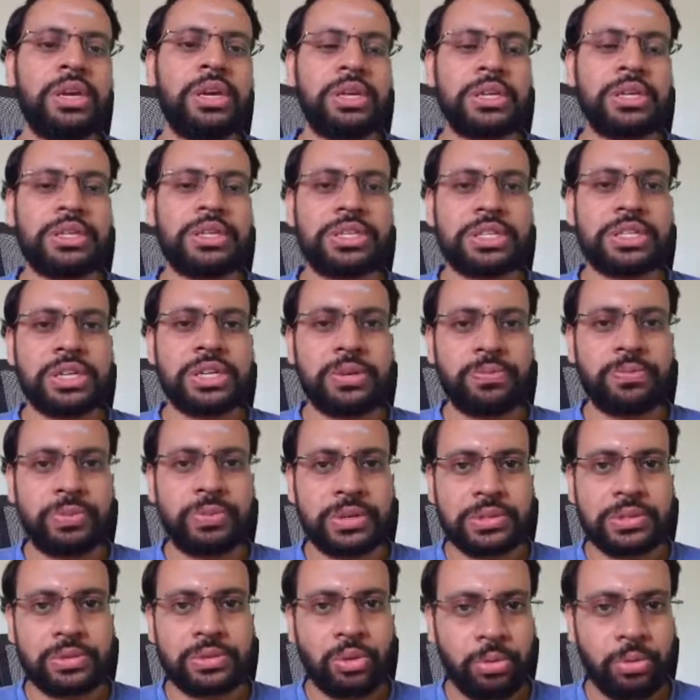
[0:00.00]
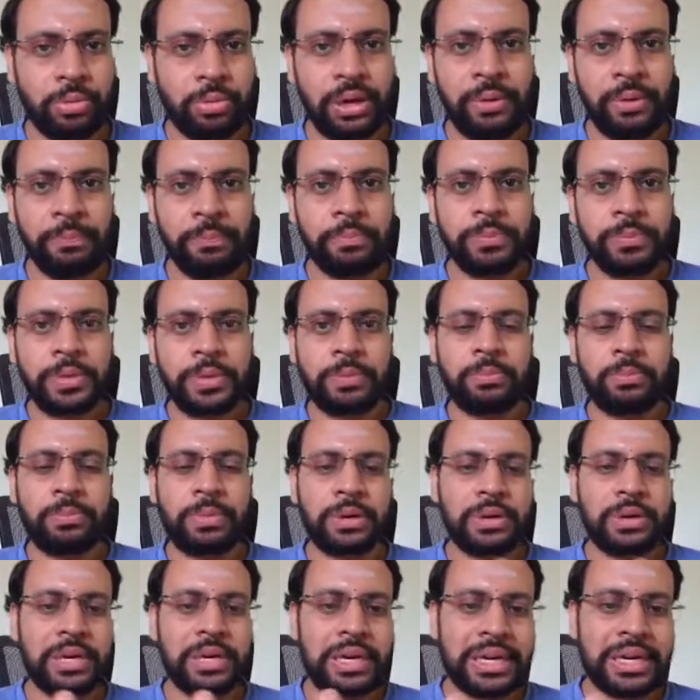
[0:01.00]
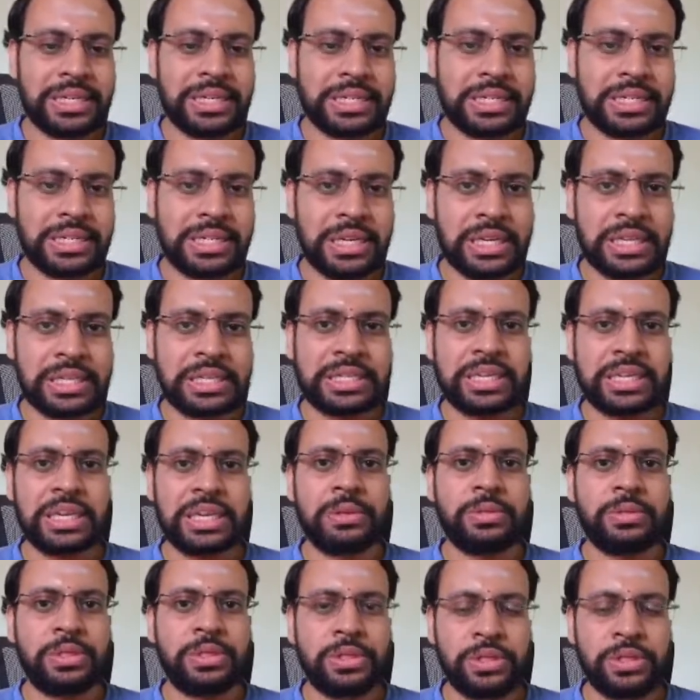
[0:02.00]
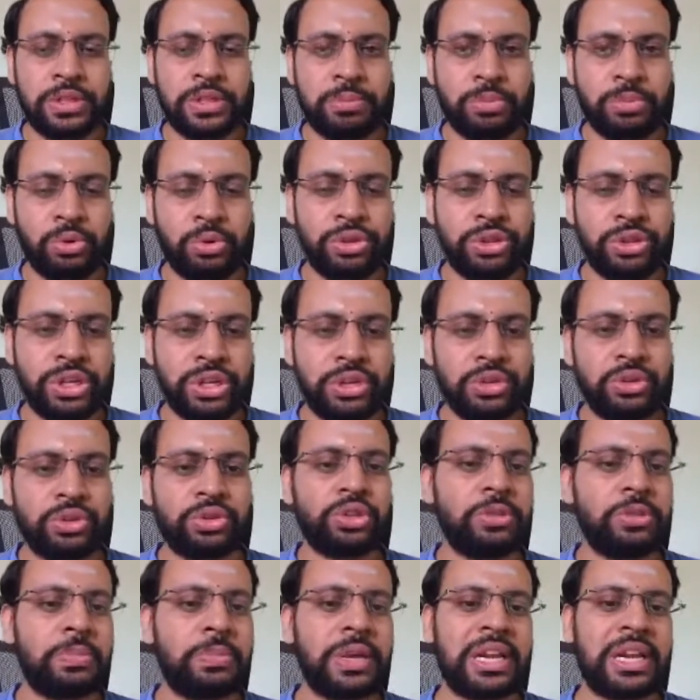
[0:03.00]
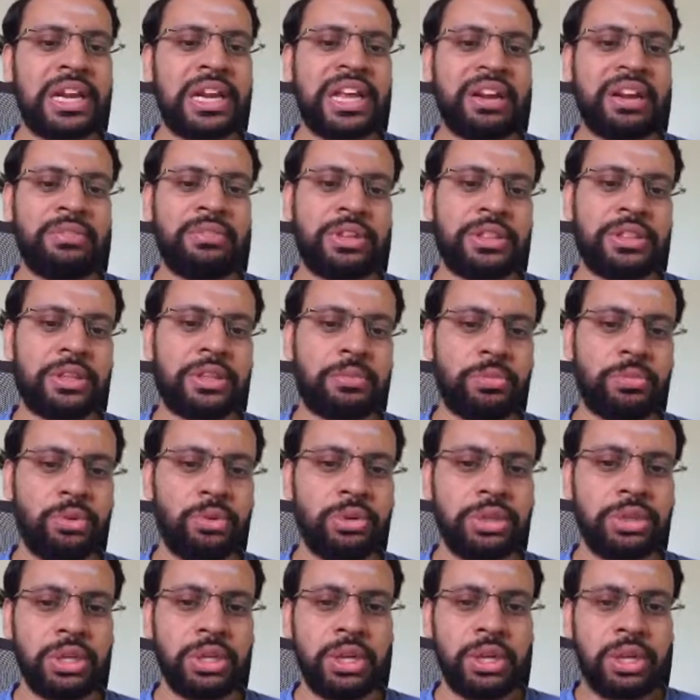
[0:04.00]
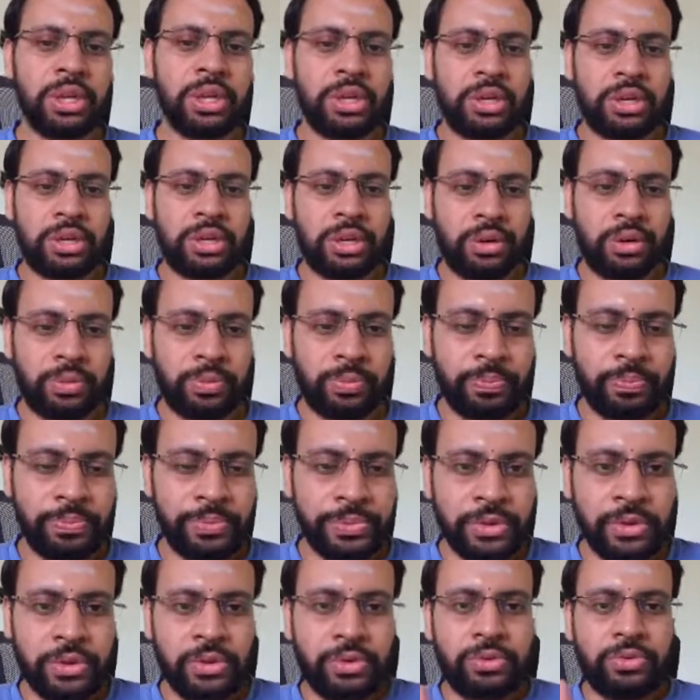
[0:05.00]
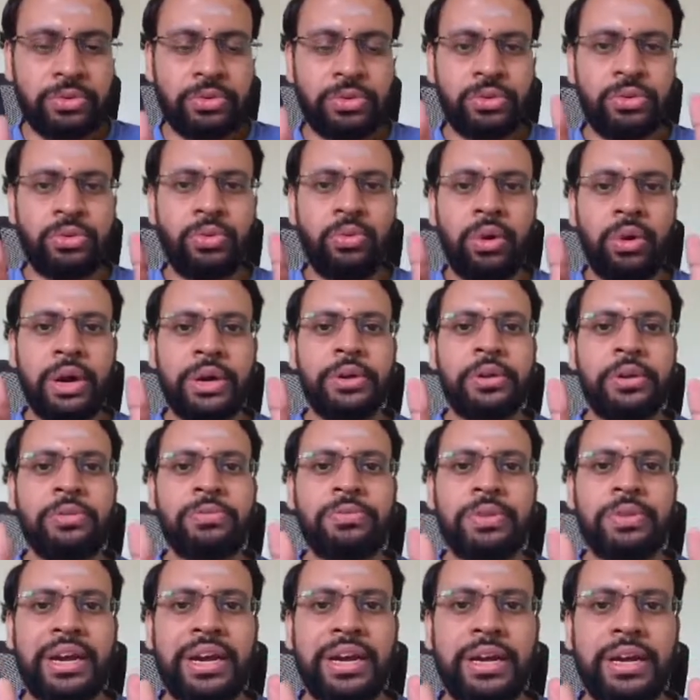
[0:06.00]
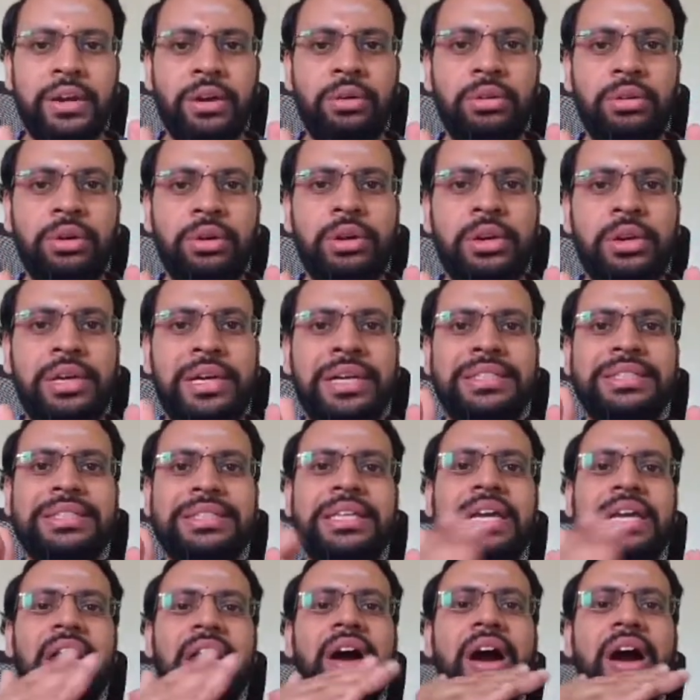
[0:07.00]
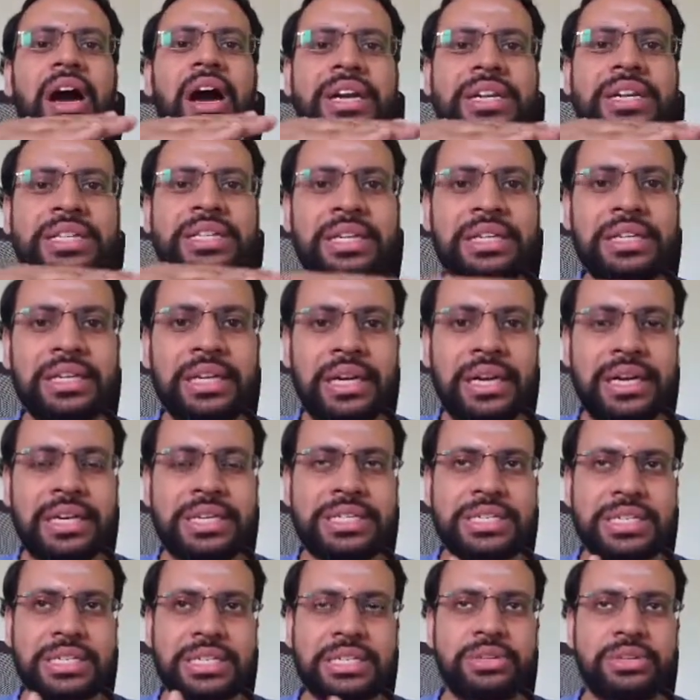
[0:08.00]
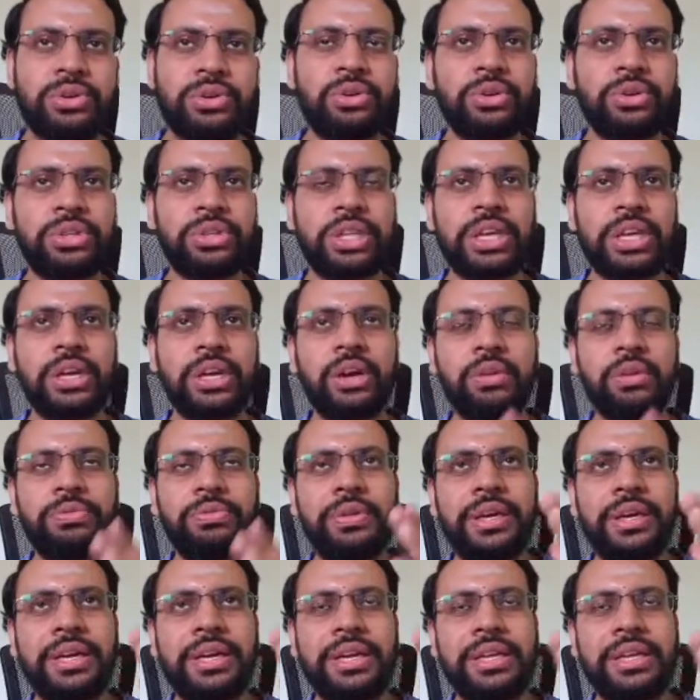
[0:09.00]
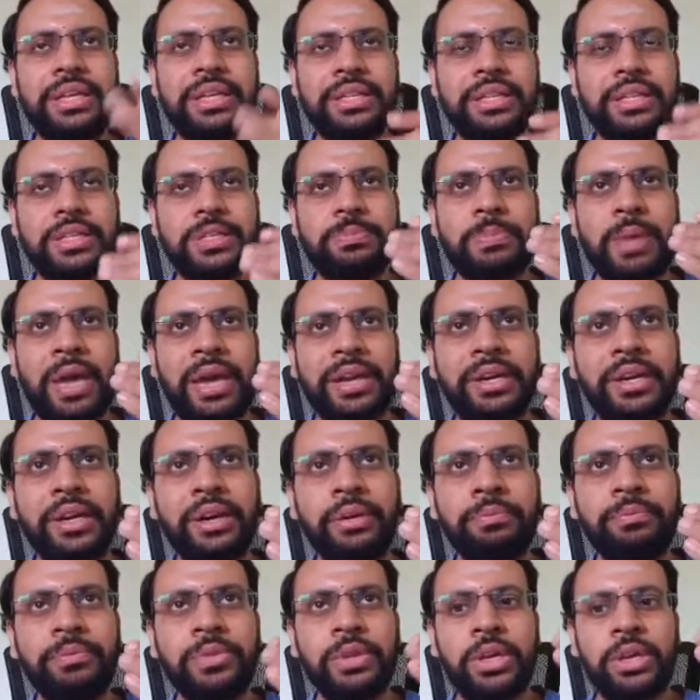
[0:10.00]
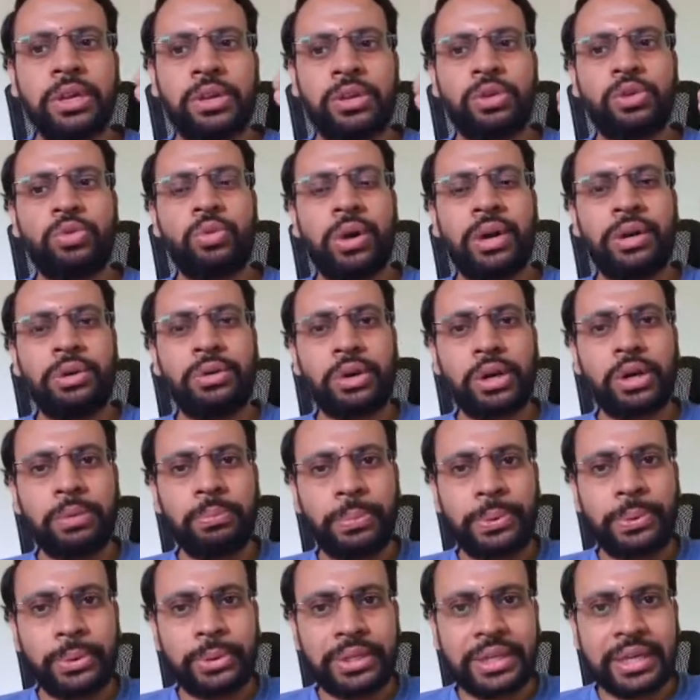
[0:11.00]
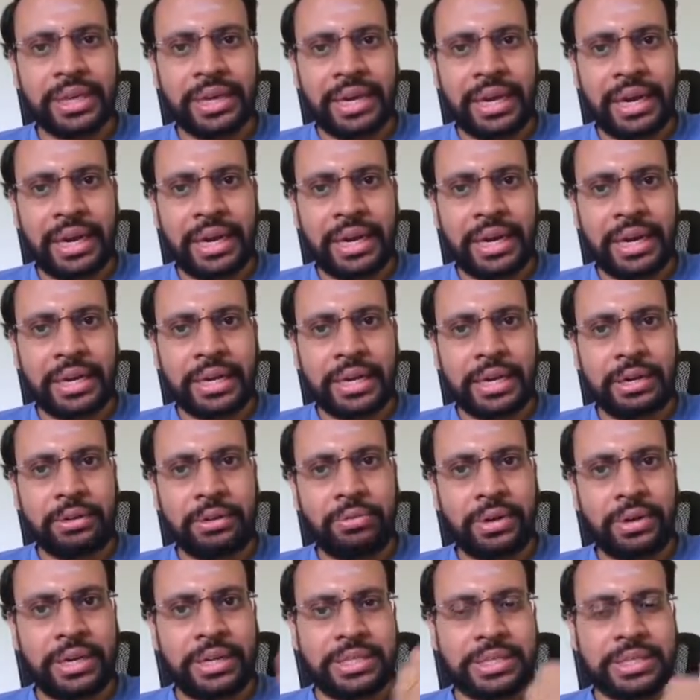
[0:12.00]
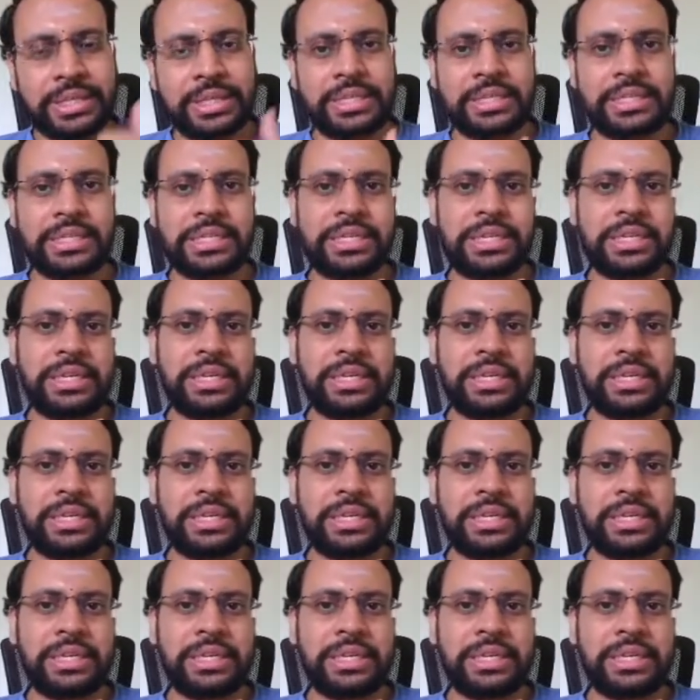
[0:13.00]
instead for Sobel, but let's still see the both and you should be clear with the both. Now you want to find out, let's say, horizontal edges. You could think of it in this manner. You want to compute the gradient that we discussed